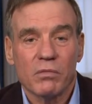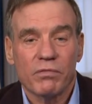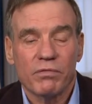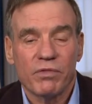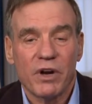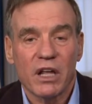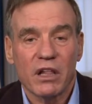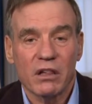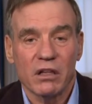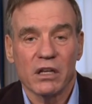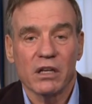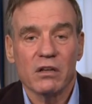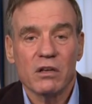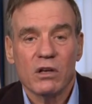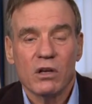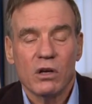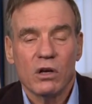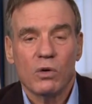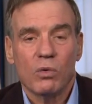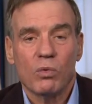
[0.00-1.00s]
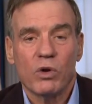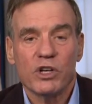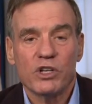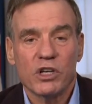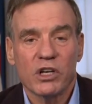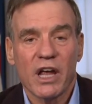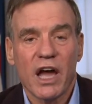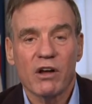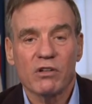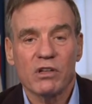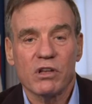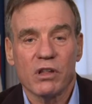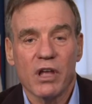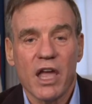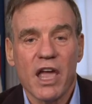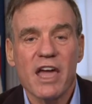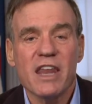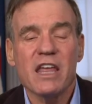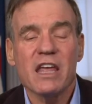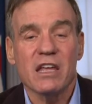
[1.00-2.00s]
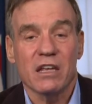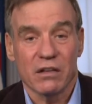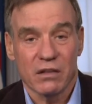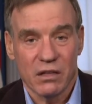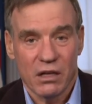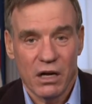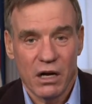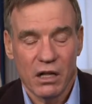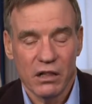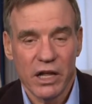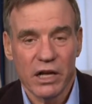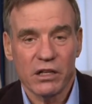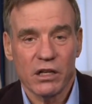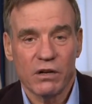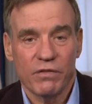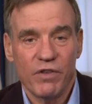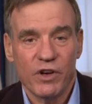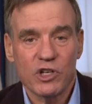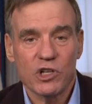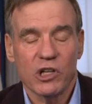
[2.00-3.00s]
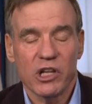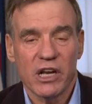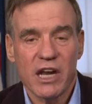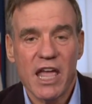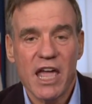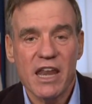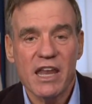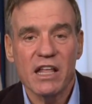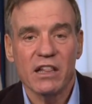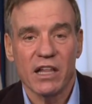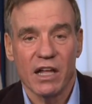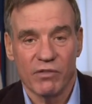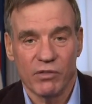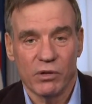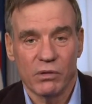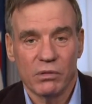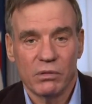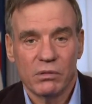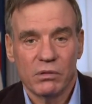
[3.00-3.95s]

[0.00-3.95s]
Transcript: frankly, reaching out to any elected official at any level